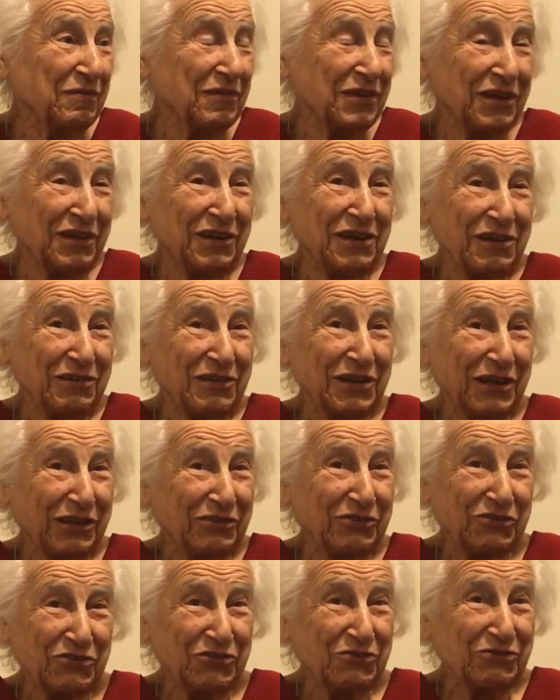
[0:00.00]
you know,
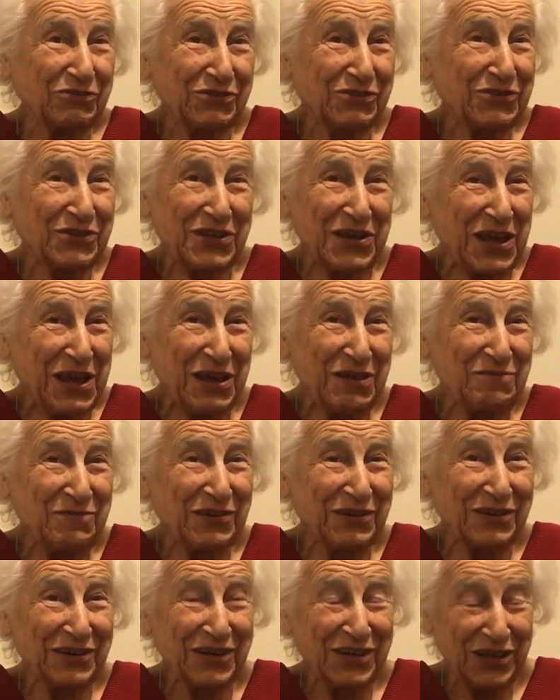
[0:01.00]
not Jewish name,
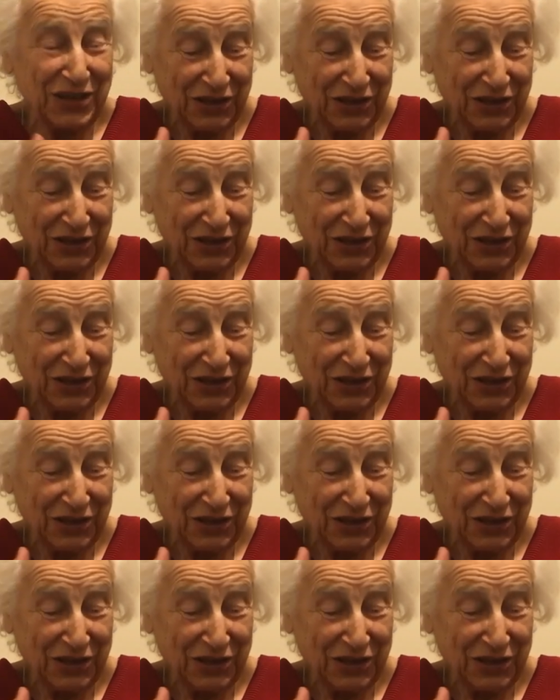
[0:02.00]
a